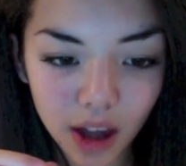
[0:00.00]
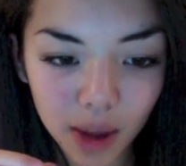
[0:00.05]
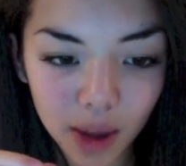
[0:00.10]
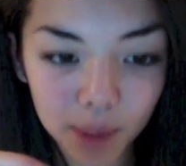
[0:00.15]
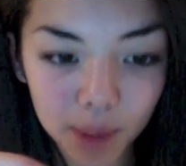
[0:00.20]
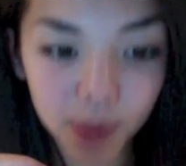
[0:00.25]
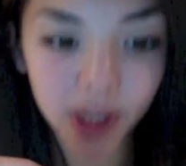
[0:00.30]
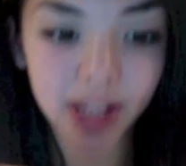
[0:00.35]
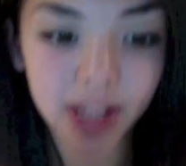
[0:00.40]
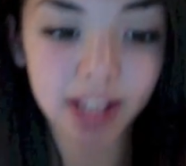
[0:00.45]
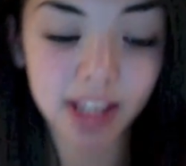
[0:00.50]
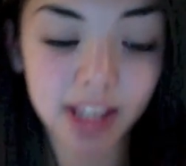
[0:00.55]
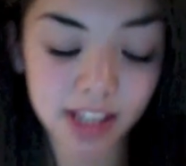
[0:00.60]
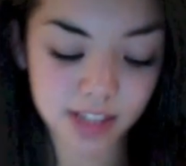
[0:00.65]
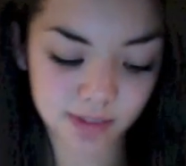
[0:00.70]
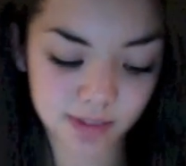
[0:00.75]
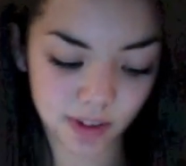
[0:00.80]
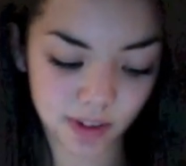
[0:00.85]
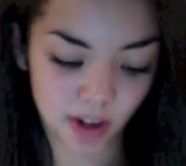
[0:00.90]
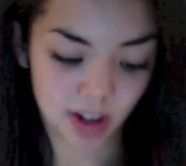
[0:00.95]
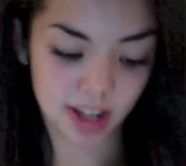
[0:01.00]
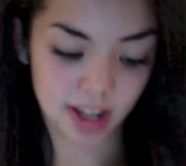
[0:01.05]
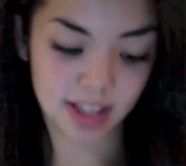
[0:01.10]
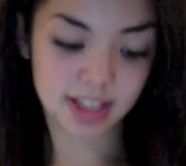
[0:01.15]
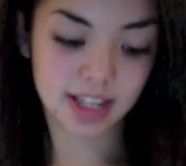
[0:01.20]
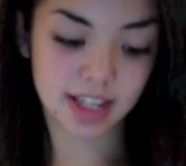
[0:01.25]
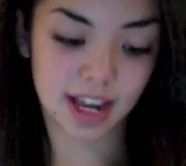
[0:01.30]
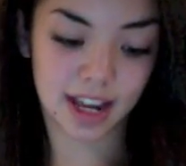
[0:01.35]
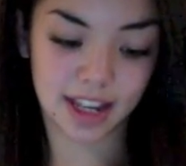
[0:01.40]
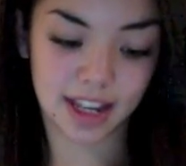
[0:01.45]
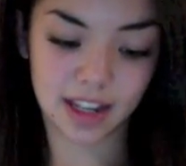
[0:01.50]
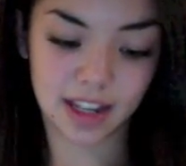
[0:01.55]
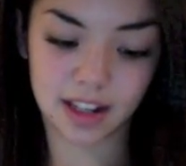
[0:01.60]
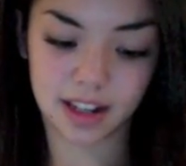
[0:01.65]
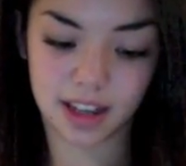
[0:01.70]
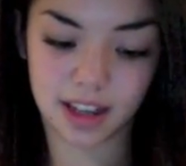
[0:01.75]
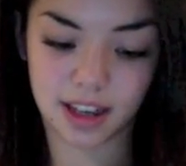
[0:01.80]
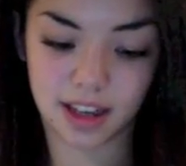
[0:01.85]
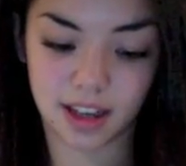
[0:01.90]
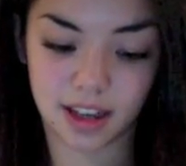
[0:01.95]
But it gets very tight
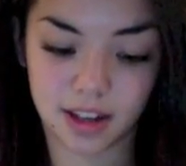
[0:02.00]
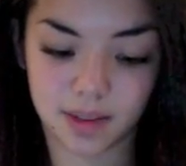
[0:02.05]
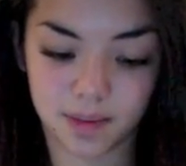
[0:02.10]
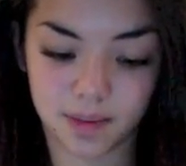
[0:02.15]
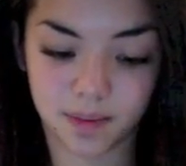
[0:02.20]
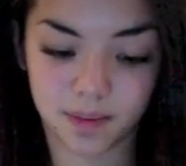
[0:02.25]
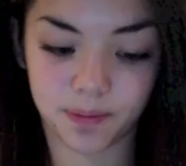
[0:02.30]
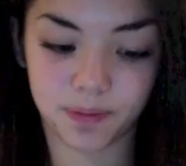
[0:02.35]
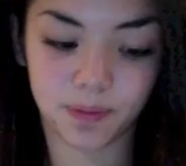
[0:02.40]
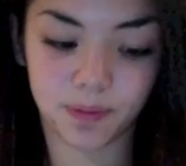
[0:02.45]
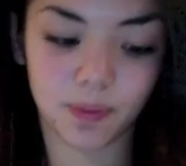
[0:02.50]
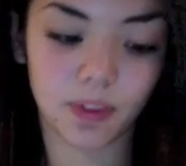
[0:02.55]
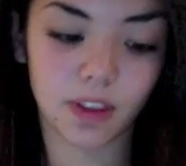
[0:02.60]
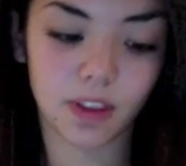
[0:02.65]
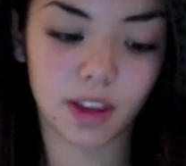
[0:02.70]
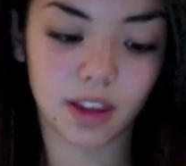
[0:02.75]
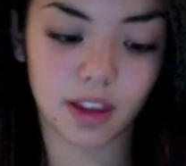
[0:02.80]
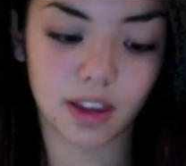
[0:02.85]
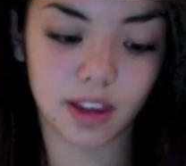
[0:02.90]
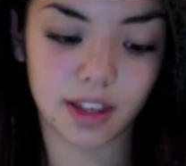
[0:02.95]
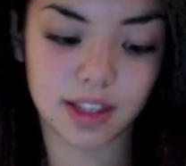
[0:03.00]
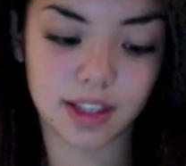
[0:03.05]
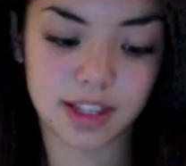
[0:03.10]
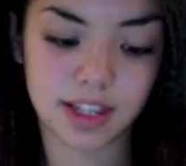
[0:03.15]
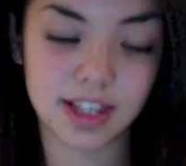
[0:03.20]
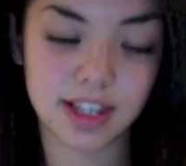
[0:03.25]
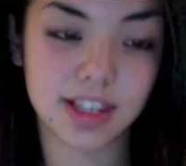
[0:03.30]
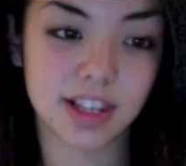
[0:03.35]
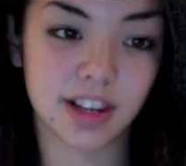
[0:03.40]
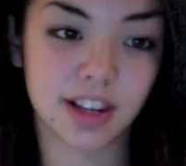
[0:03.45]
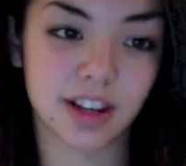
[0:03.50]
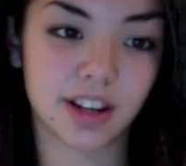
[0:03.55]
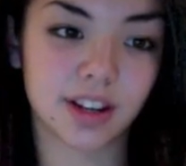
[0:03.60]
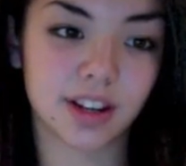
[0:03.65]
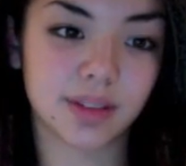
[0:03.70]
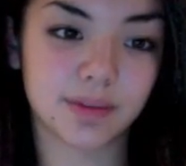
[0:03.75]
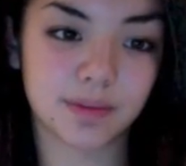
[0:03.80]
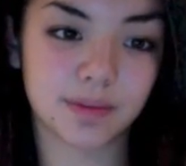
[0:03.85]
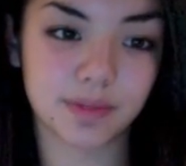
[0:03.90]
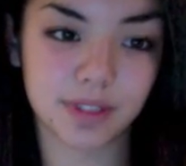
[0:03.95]
and it's easier
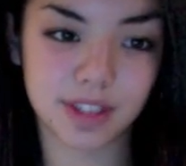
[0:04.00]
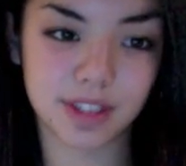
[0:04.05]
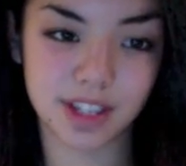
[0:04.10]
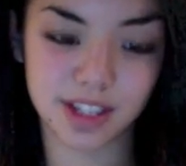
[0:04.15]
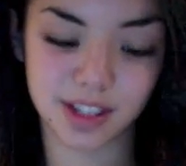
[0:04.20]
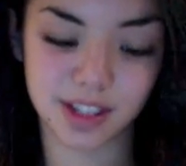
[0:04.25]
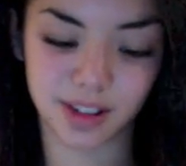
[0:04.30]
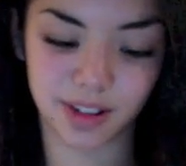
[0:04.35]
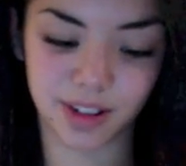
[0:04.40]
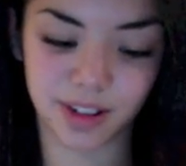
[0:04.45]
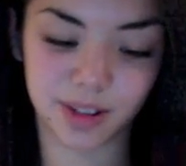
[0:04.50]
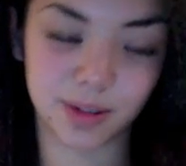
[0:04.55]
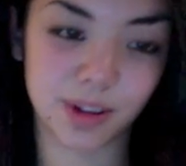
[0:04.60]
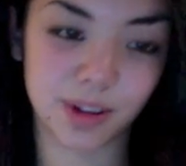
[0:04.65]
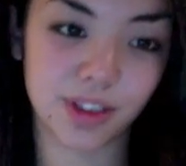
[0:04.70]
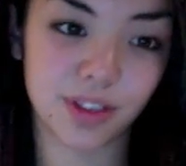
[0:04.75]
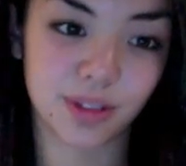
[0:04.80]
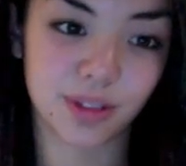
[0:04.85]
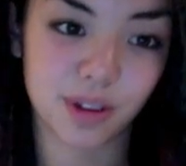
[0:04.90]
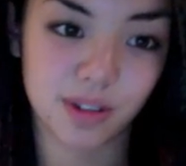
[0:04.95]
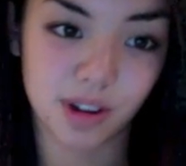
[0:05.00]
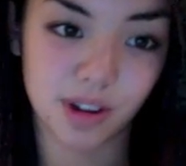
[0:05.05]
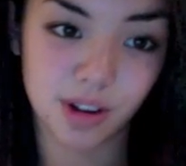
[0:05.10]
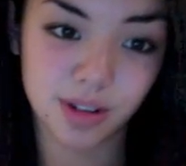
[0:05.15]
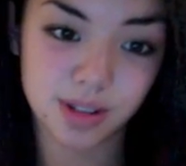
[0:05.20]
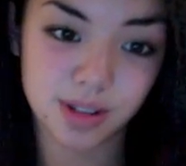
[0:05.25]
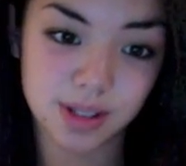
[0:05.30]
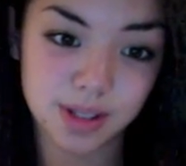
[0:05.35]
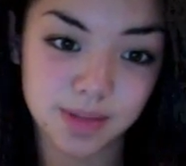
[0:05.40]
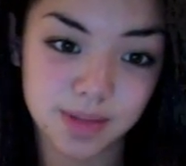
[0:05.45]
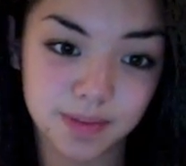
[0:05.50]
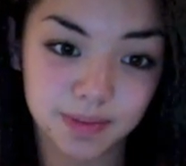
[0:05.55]
to do it with 3 rows.